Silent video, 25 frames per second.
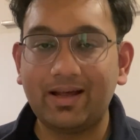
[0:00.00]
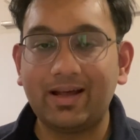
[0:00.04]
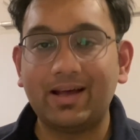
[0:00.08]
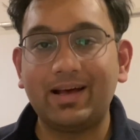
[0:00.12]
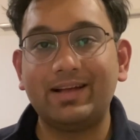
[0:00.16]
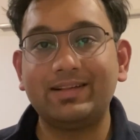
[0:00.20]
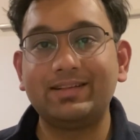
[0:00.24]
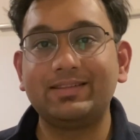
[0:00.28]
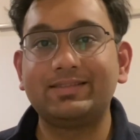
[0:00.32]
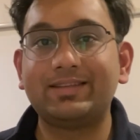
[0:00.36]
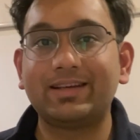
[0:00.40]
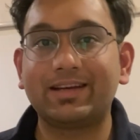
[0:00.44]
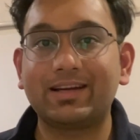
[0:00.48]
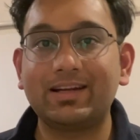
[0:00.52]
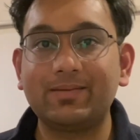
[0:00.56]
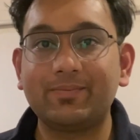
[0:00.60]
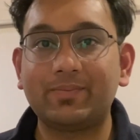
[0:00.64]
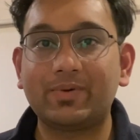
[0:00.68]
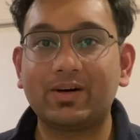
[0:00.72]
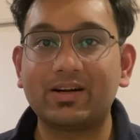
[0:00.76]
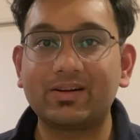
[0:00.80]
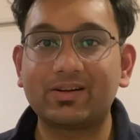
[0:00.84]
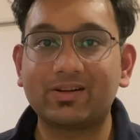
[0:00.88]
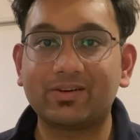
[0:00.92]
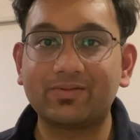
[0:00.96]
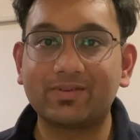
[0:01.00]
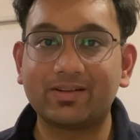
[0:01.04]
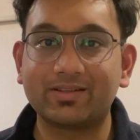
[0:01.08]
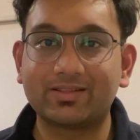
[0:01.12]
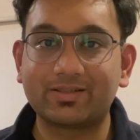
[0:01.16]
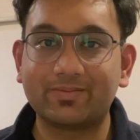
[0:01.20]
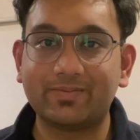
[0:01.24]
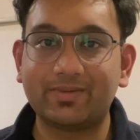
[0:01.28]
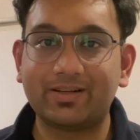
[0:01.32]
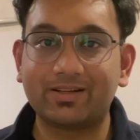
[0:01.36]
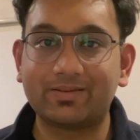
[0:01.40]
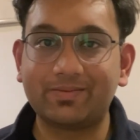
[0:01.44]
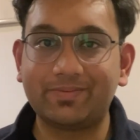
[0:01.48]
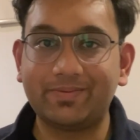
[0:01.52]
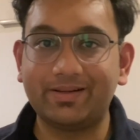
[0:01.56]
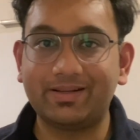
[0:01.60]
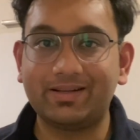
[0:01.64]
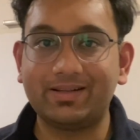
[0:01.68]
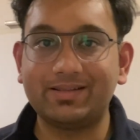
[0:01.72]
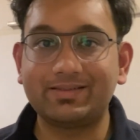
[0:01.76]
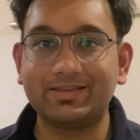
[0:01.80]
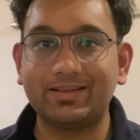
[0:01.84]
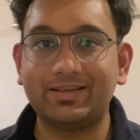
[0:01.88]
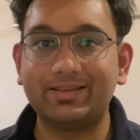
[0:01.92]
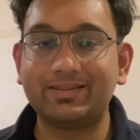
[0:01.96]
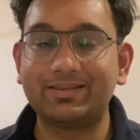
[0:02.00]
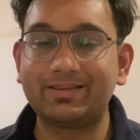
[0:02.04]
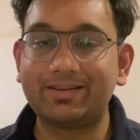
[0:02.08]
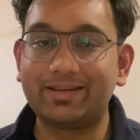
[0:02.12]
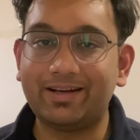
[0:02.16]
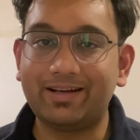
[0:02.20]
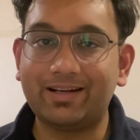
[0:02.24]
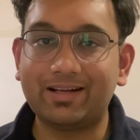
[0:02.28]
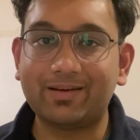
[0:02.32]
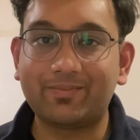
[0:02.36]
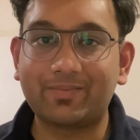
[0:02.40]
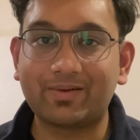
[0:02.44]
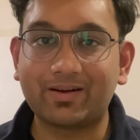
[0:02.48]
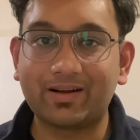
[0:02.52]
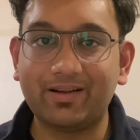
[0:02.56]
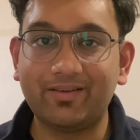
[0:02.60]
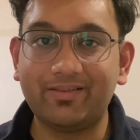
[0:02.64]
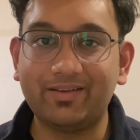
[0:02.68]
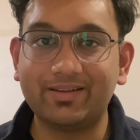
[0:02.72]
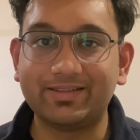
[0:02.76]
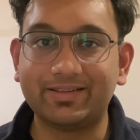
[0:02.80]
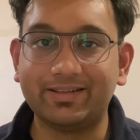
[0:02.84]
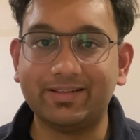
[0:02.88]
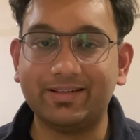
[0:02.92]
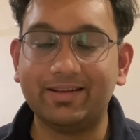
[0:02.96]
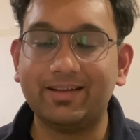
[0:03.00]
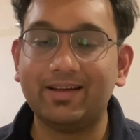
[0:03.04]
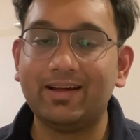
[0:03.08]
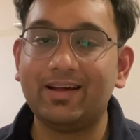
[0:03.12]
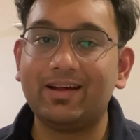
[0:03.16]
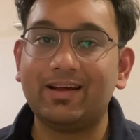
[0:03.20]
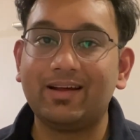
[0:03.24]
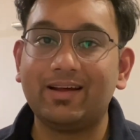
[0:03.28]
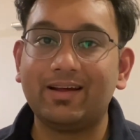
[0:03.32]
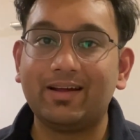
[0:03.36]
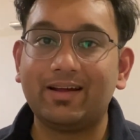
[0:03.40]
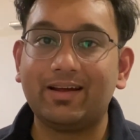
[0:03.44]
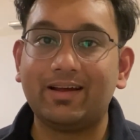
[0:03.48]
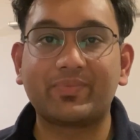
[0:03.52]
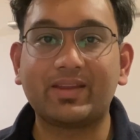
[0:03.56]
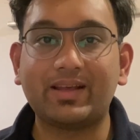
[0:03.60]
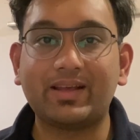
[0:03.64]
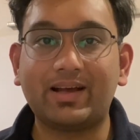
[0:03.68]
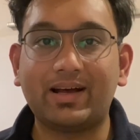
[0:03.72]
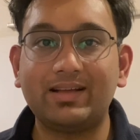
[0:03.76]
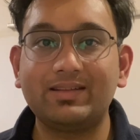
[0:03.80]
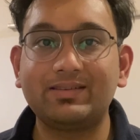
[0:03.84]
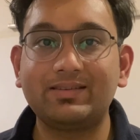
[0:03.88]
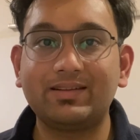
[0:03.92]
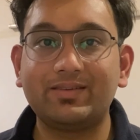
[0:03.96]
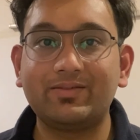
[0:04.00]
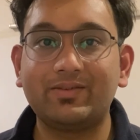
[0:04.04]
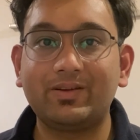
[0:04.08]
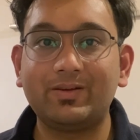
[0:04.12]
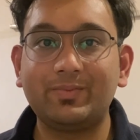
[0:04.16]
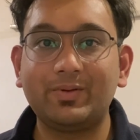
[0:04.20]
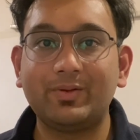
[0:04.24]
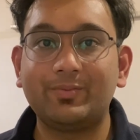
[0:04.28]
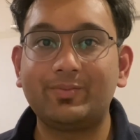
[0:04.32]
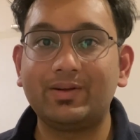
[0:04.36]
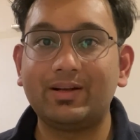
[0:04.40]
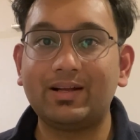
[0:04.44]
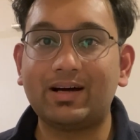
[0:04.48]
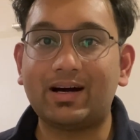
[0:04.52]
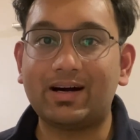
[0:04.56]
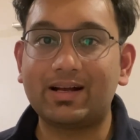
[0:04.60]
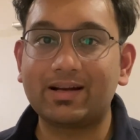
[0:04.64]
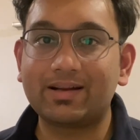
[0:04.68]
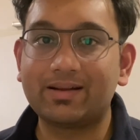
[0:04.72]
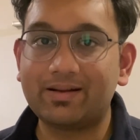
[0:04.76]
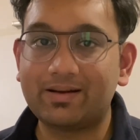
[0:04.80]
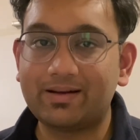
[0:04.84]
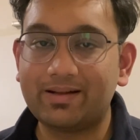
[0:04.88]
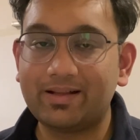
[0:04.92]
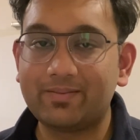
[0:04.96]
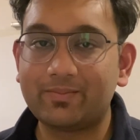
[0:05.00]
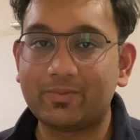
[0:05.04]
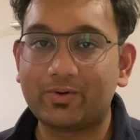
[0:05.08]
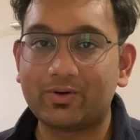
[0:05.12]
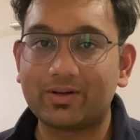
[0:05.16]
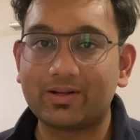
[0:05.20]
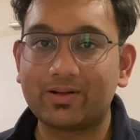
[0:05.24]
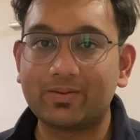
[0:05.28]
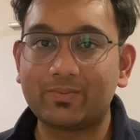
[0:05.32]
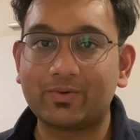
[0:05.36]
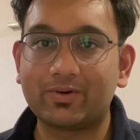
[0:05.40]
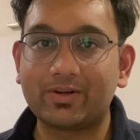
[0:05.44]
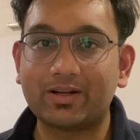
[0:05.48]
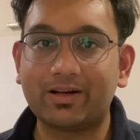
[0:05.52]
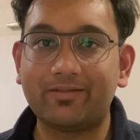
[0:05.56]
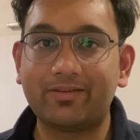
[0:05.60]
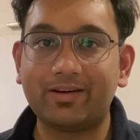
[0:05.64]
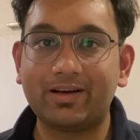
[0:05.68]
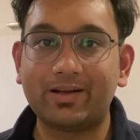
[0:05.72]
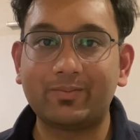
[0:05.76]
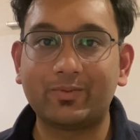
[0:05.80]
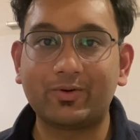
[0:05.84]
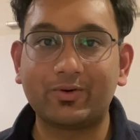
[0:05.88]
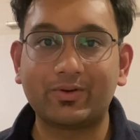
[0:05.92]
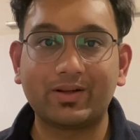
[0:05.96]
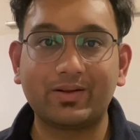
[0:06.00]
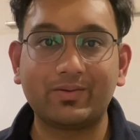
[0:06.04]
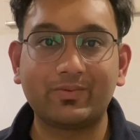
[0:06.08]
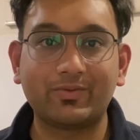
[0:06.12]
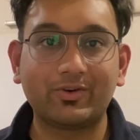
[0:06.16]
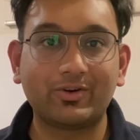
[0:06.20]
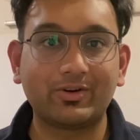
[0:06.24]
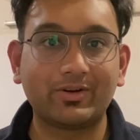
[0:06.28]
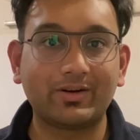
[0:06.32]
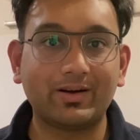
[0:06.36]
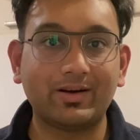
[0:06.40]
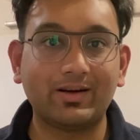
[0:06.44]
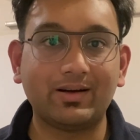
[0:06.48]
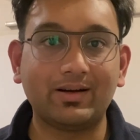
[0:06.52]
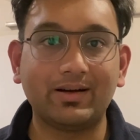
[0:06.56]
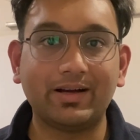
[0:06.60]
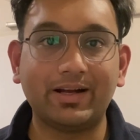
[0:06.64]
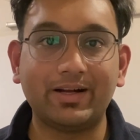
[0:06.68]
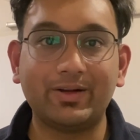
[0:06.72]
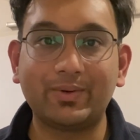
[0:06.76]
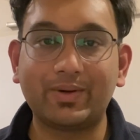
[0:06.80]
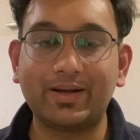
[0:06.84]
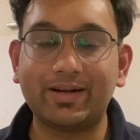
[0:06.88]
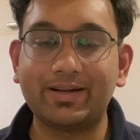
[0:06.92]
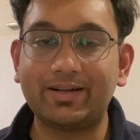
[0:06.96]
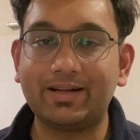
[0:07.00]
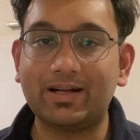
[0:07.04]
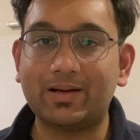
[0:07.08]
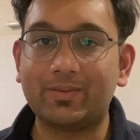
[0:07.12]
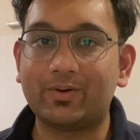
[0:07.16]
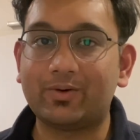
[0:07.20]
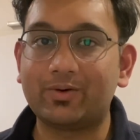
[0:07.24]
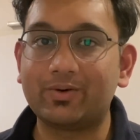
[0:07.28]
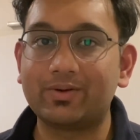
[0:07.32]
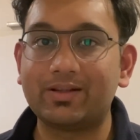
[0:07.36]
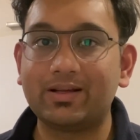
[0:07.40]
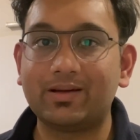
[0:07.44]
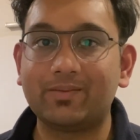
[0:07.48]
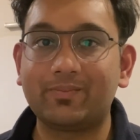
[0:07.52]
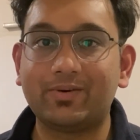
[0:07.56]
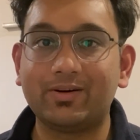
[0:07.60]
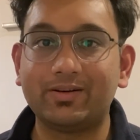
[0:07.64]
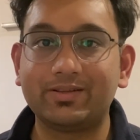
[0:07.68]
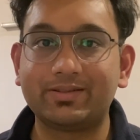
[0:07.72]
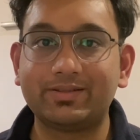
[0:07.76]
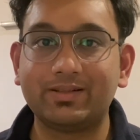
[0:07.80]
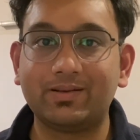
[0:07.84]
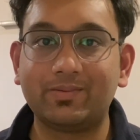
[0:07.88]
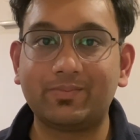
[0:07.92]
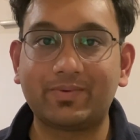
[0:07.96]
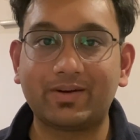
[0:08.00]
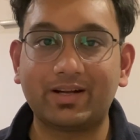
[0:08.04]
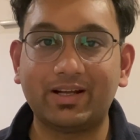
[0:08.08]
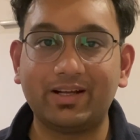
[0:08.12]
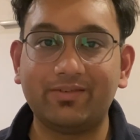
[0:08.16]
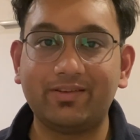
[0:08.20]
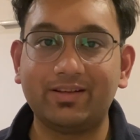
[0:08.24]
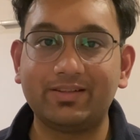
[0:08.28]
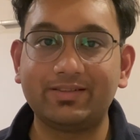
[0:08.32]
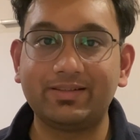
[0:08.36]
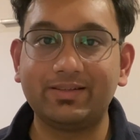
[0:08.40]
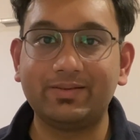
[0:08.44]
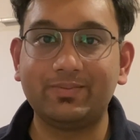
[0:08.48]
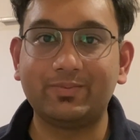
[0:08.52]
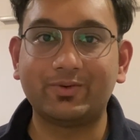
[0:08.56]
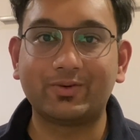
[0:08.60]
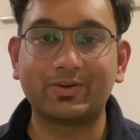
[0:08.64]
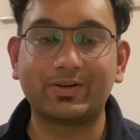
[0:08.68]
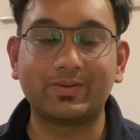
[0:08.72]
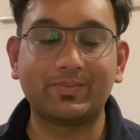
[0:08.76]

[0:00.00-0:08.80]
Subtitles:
And the second part of customer experience is data privacy. As and when people are getting more and more aware, more and more educated about their personal privacy, more